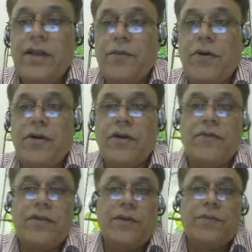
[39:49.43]
the product
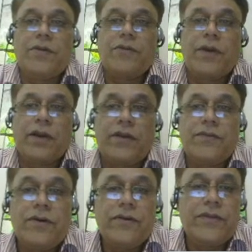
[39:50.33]
with the perspective
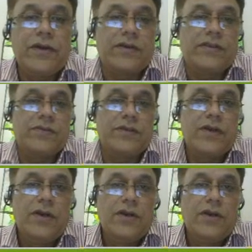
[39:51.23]
of the customer.